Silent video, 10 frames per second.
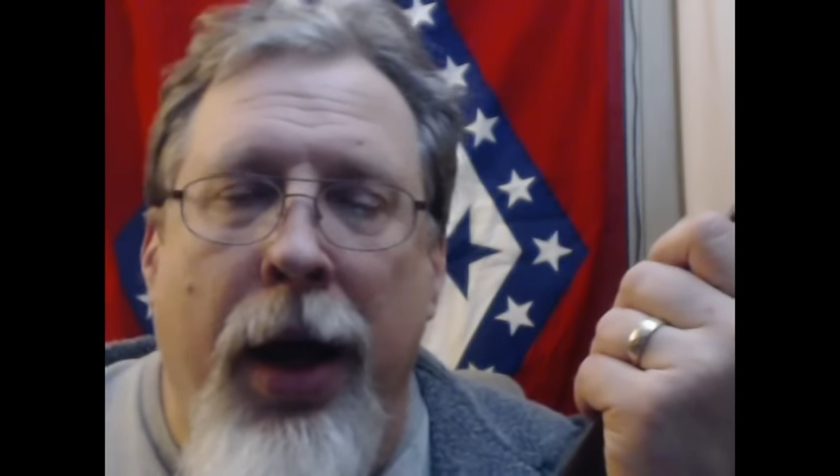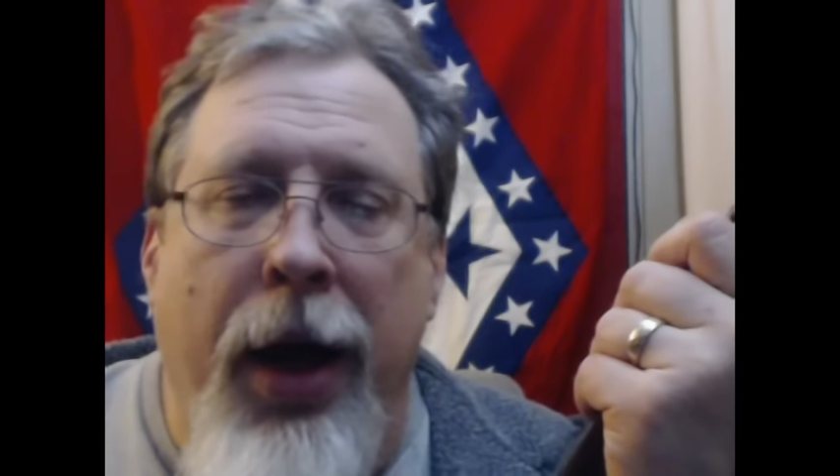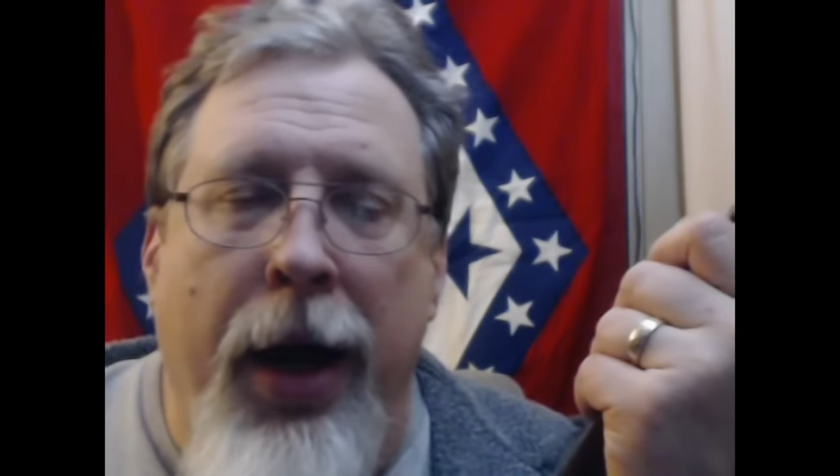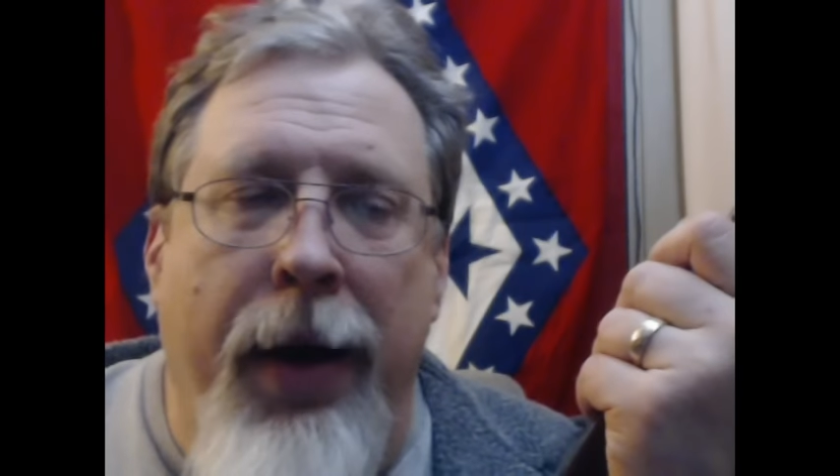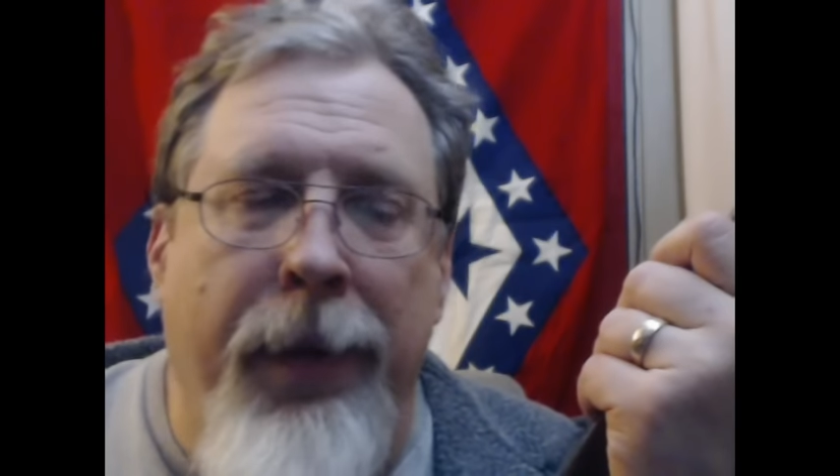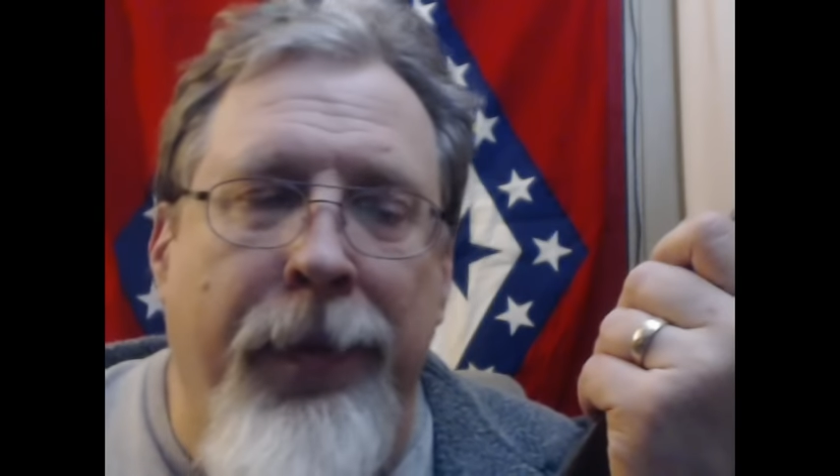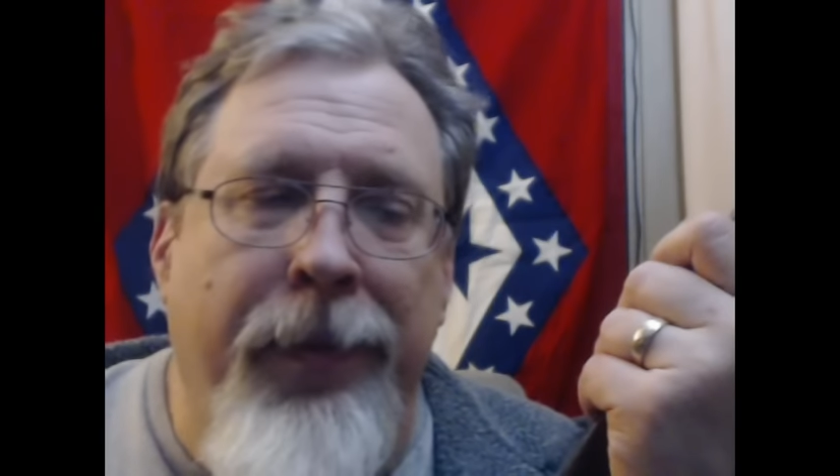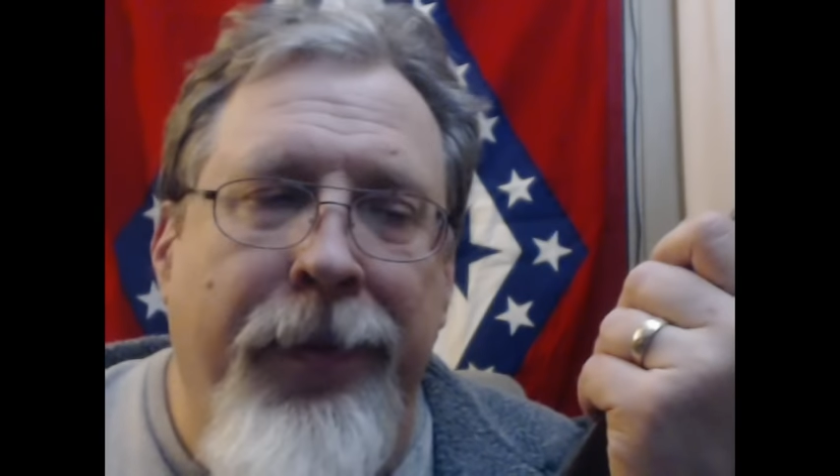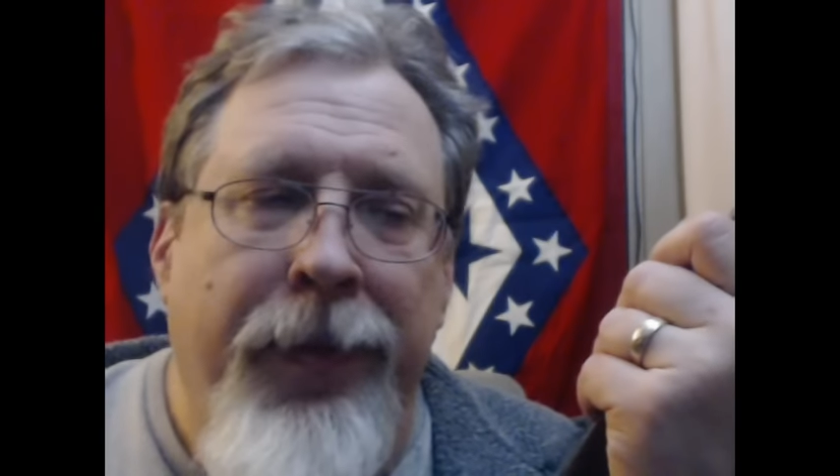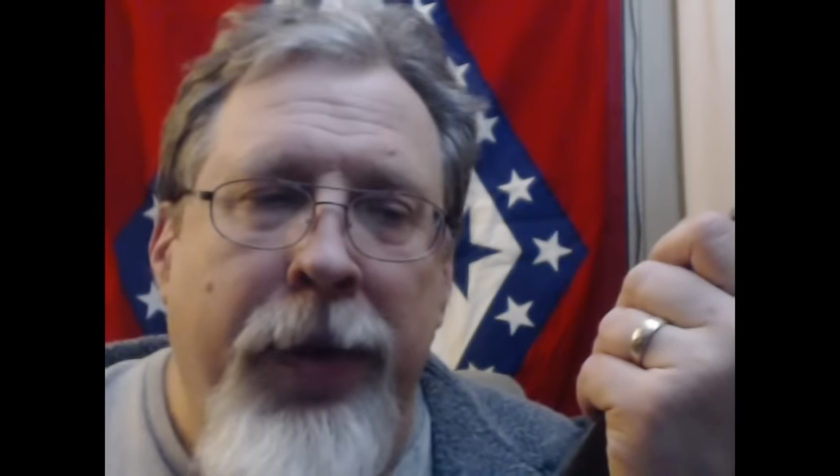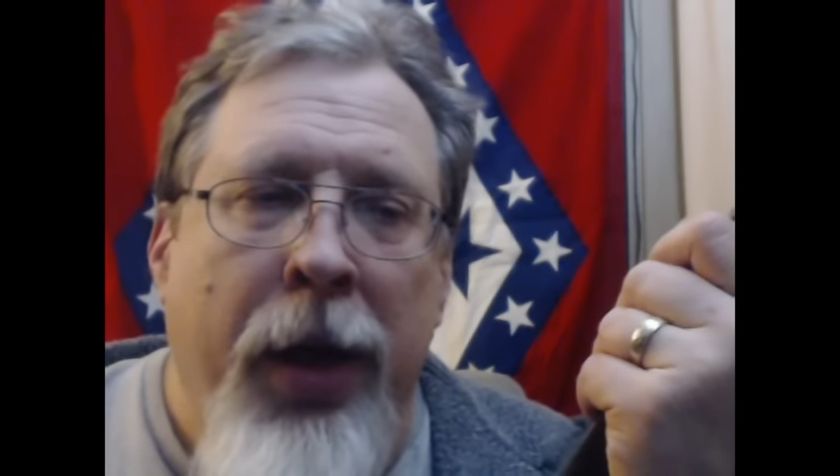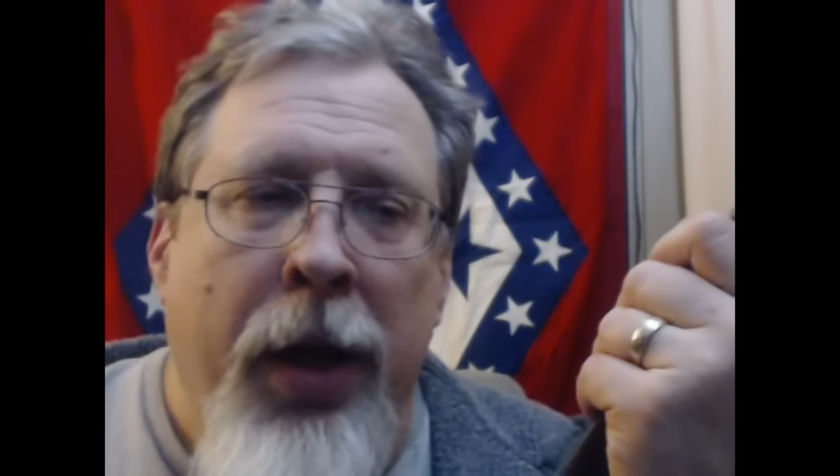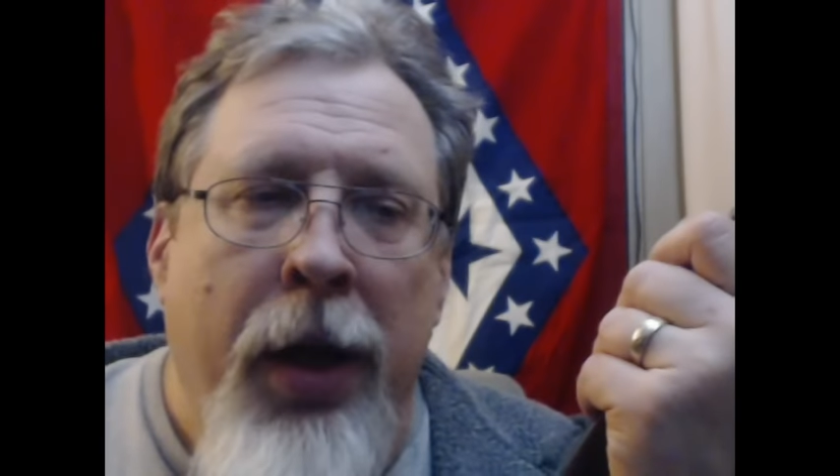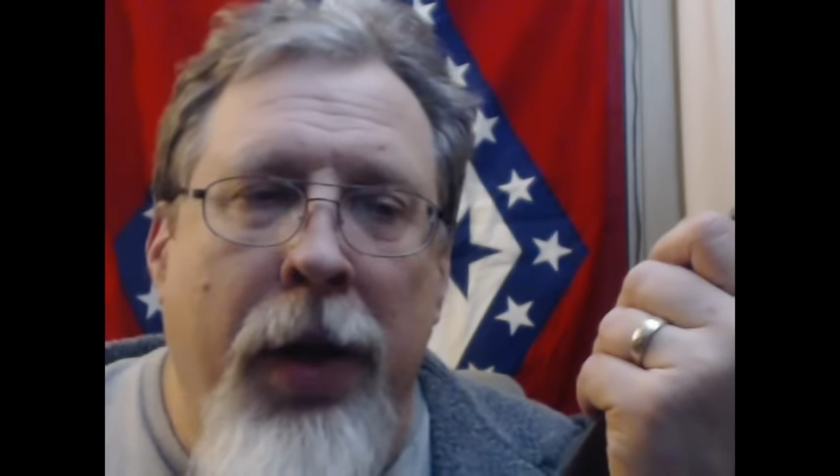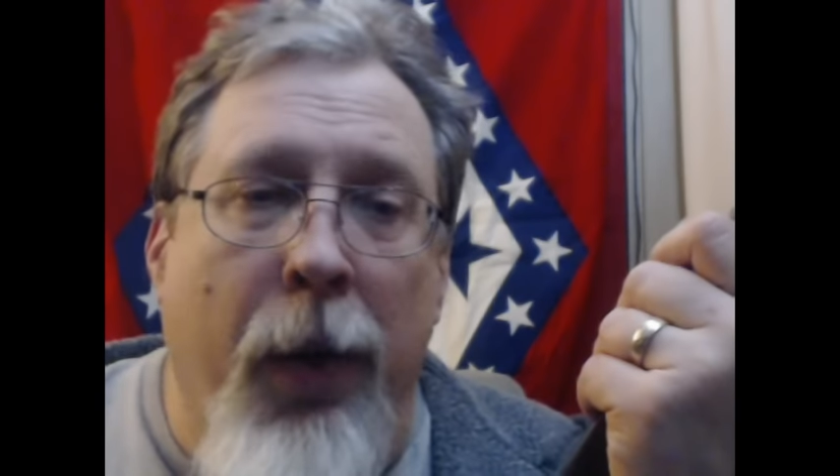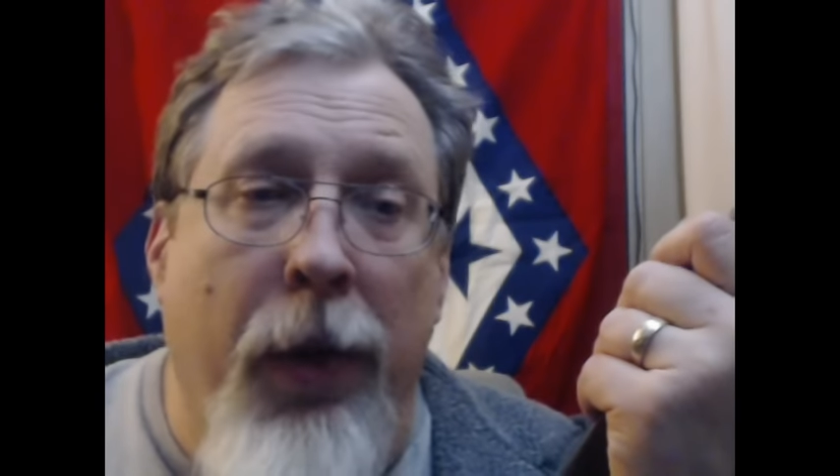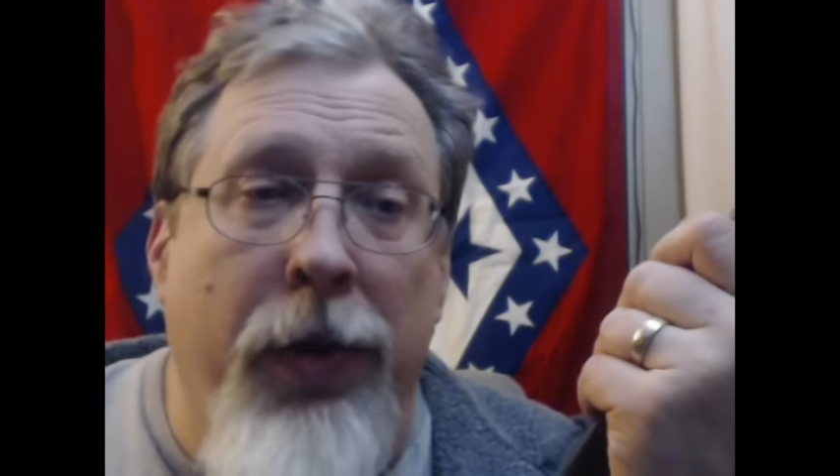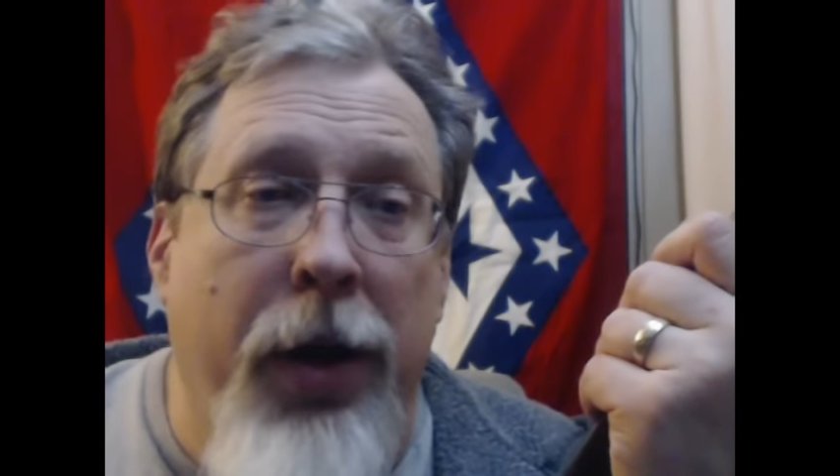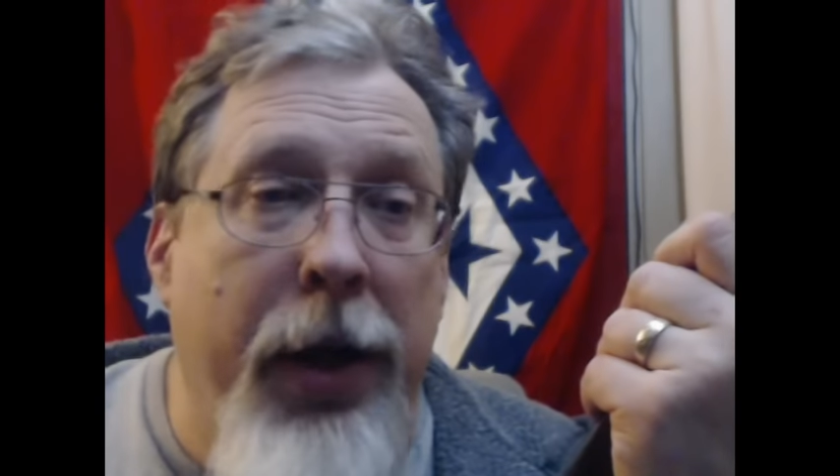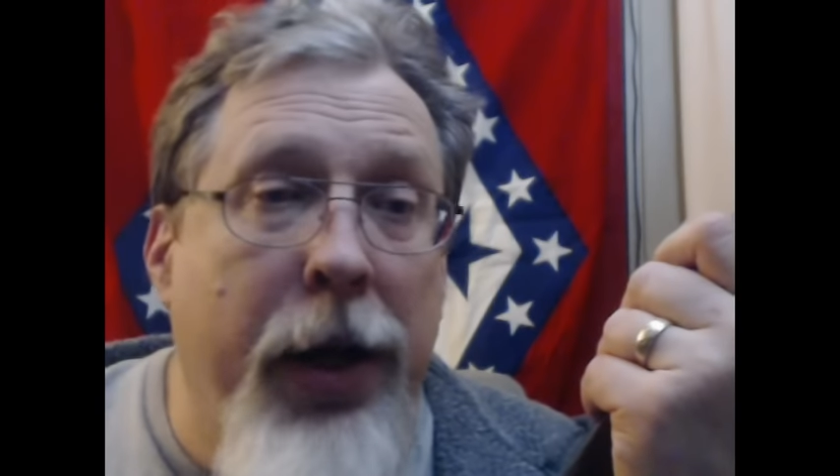Um, there was
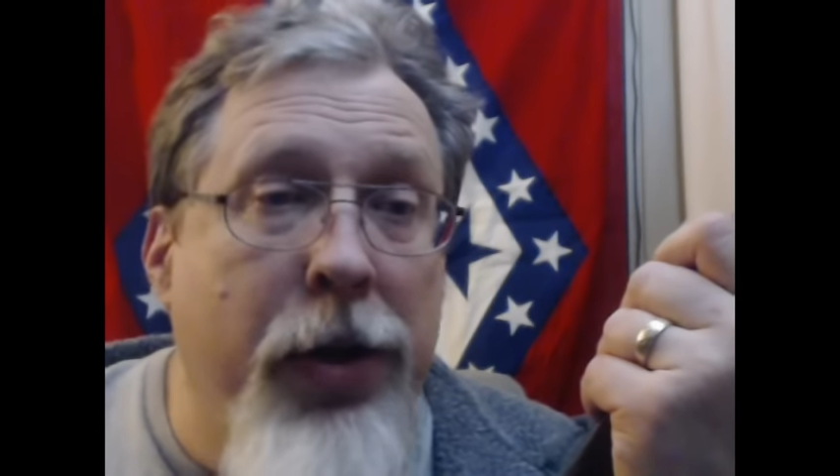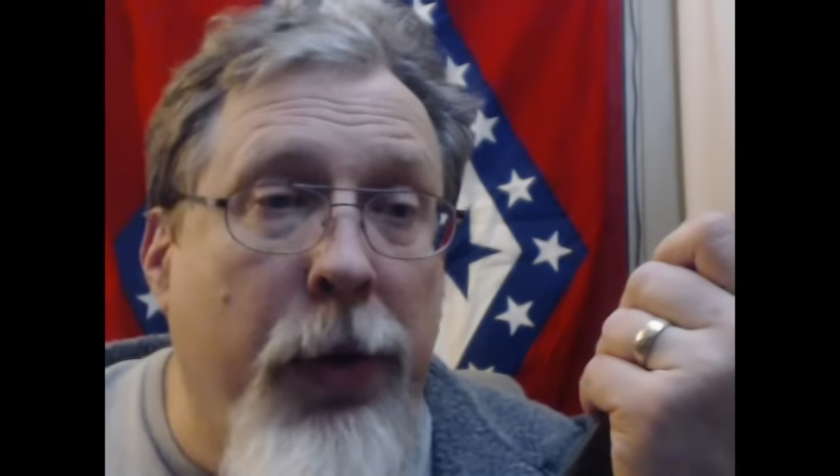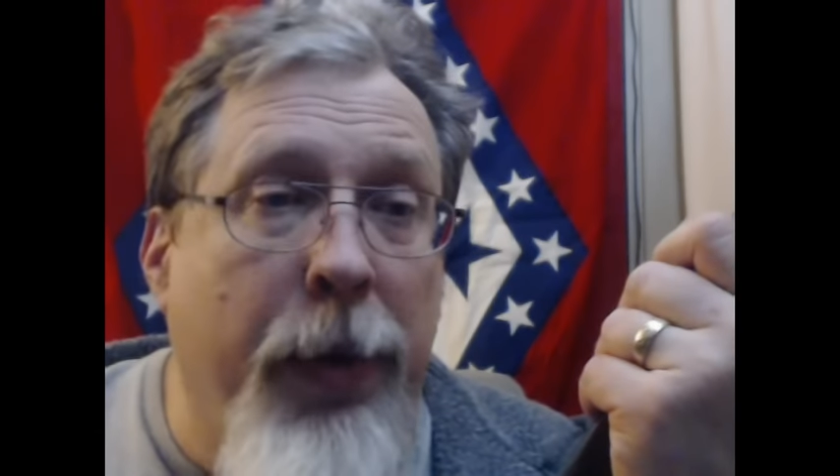an initial